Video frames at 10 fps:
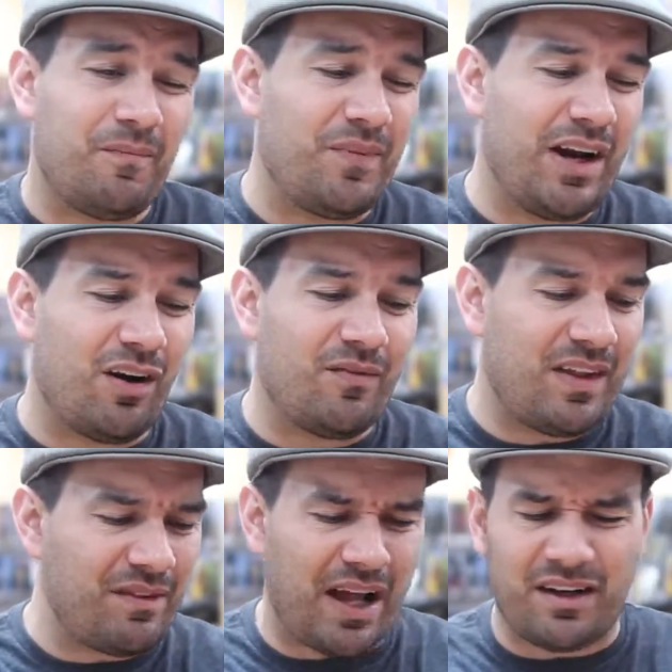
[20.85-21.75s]
there.
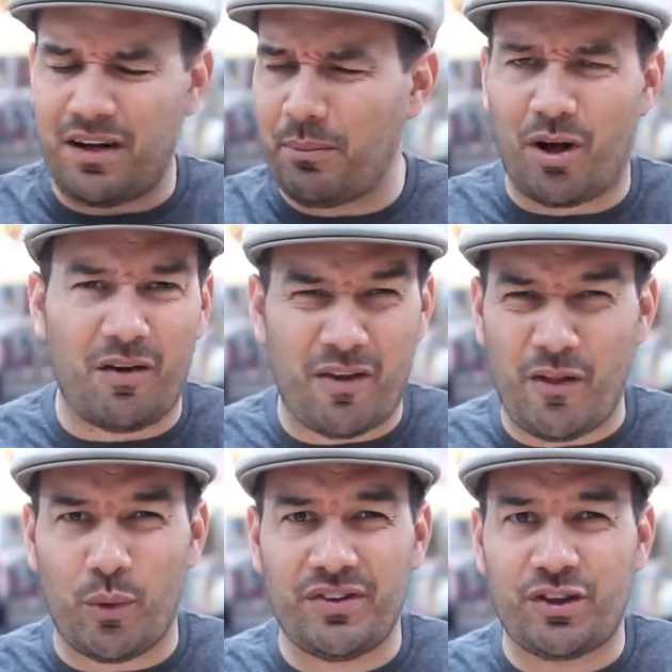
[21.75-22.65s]
They've got a number of
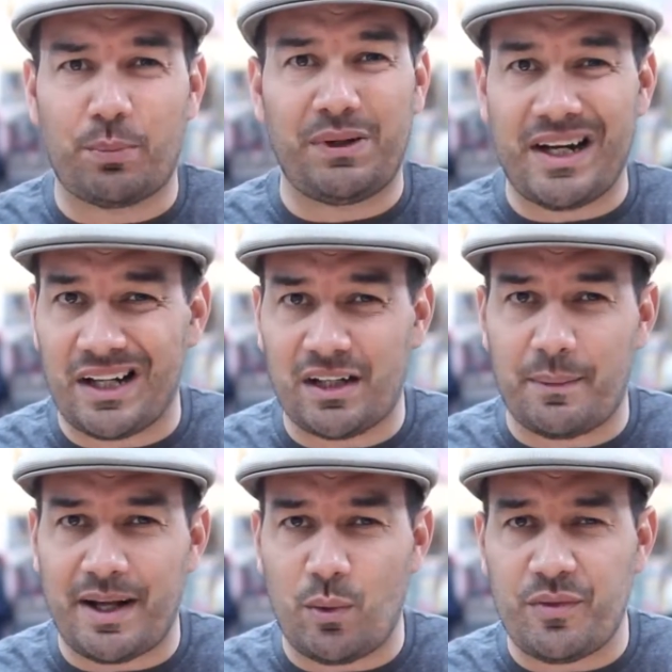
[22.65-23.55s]
other ones that they're planning on
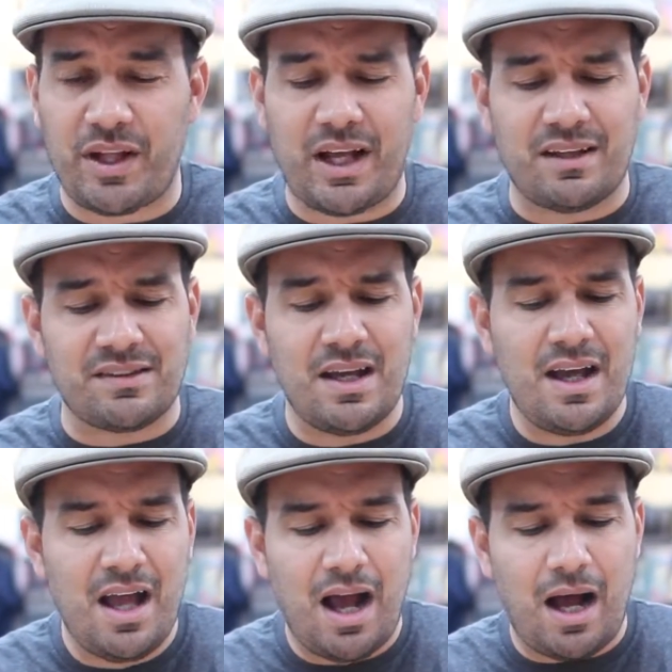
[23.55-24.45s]
coming out with, I guess.
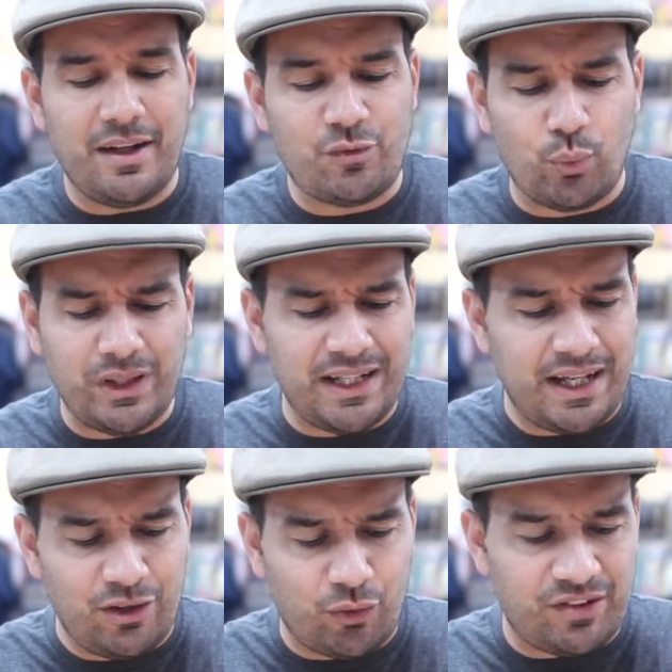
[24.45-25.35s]
It's a really
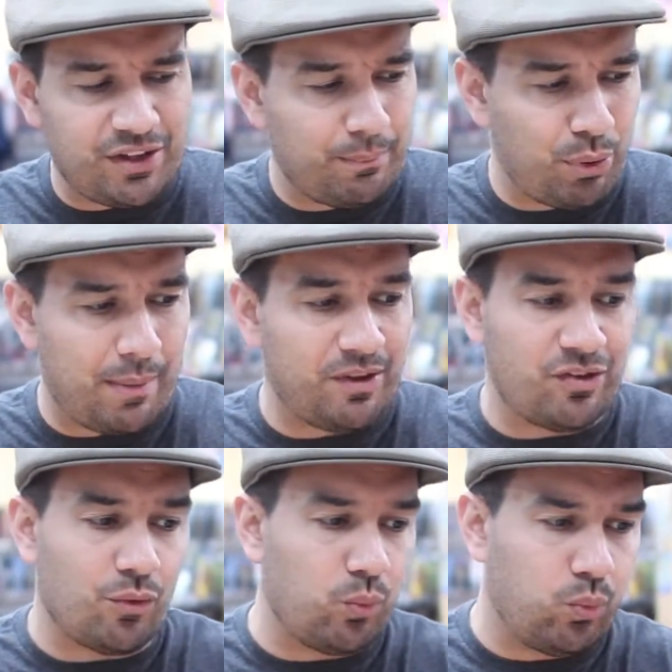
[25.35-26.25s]
interesting premise.
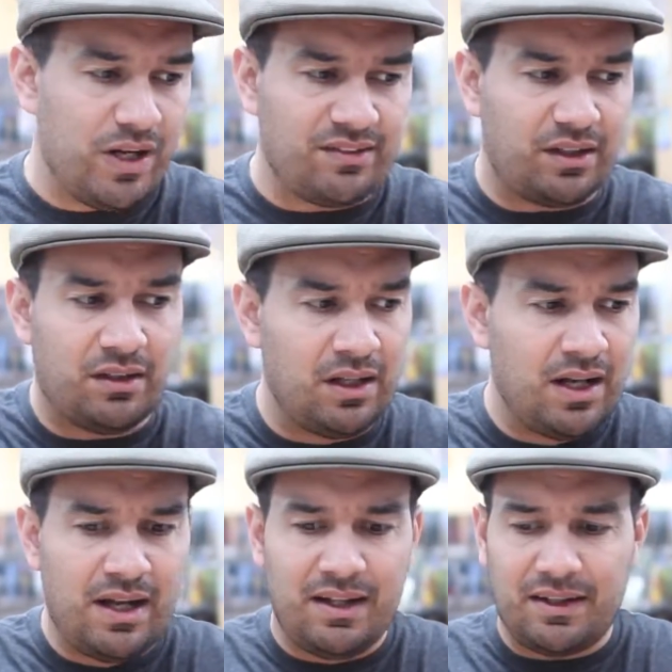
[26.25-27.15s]
The reason
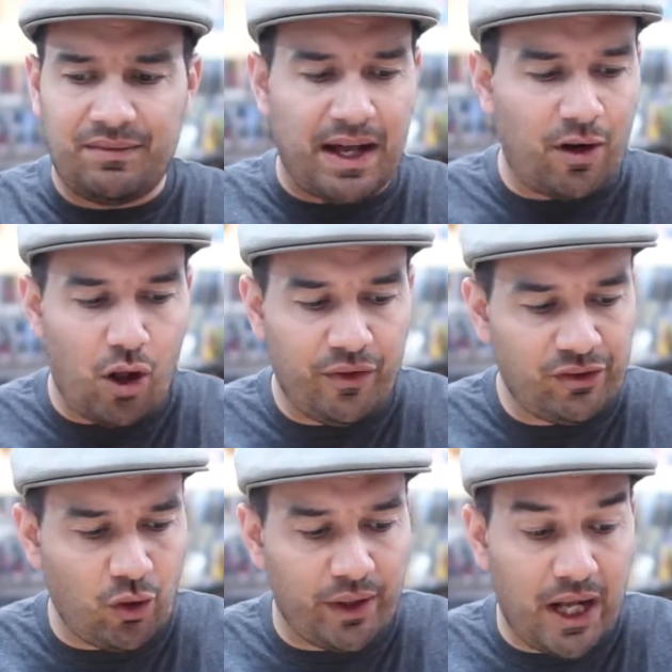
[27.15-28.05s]
they've got all
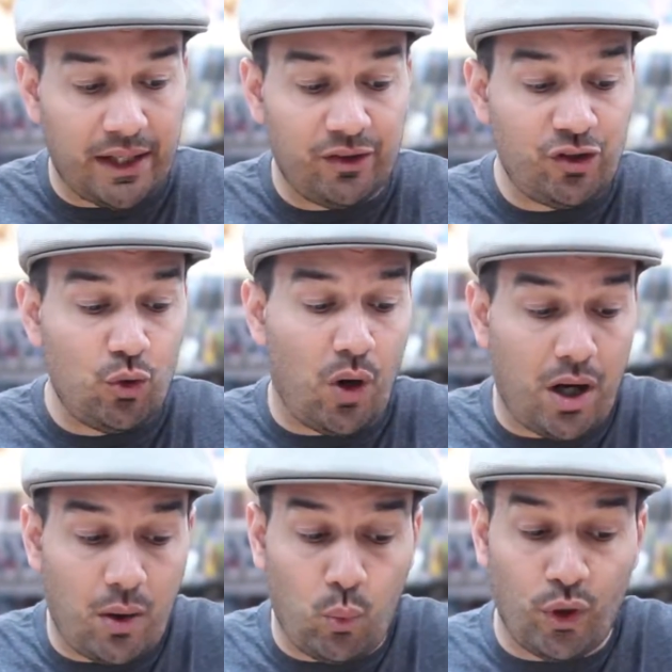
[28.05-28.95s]
these going on is you
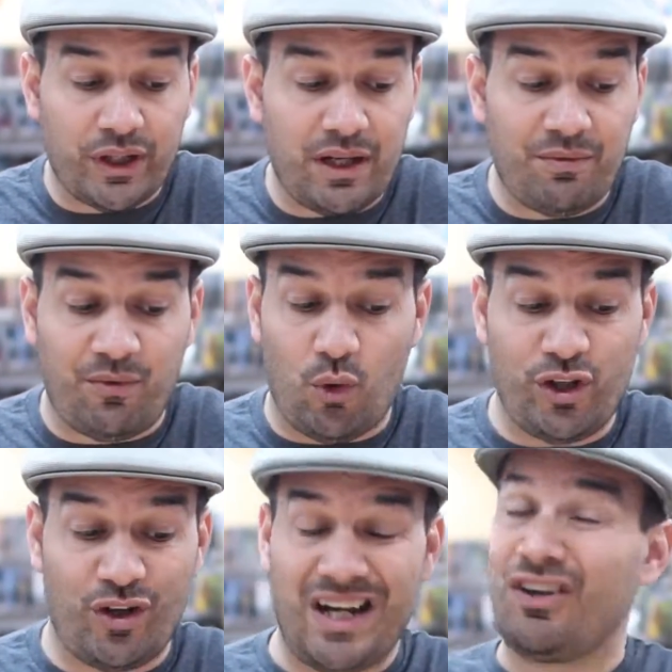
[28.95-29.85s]
are working for
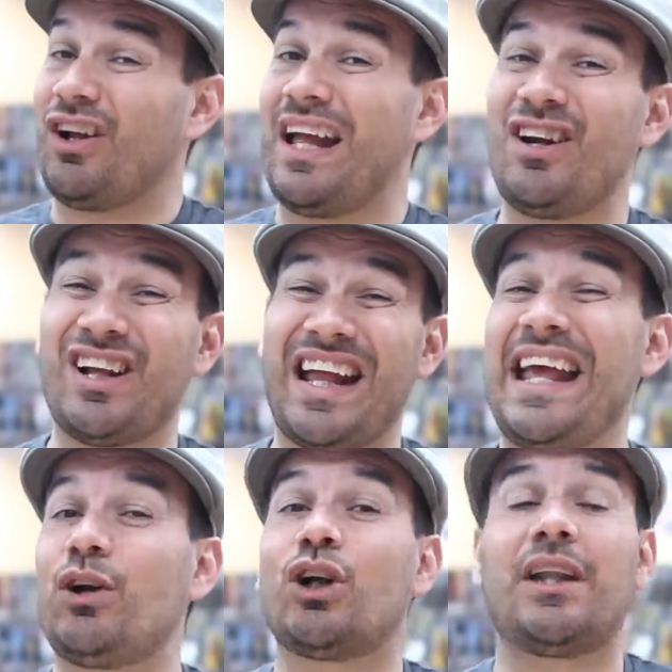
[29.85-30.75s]
your
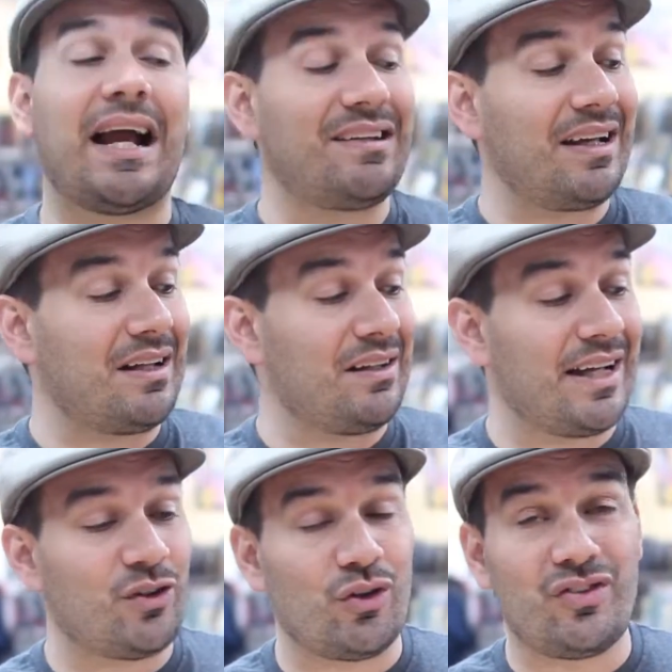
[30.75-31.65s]
intergalactic
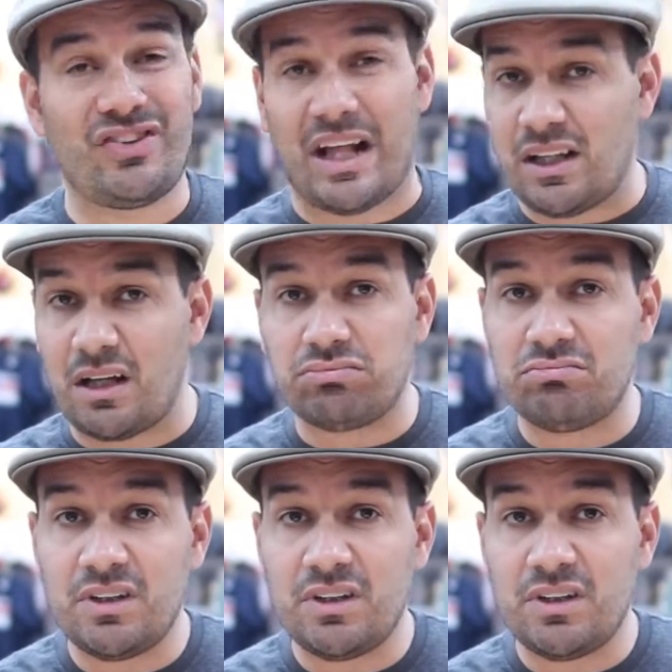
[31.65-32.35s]
collector Zella,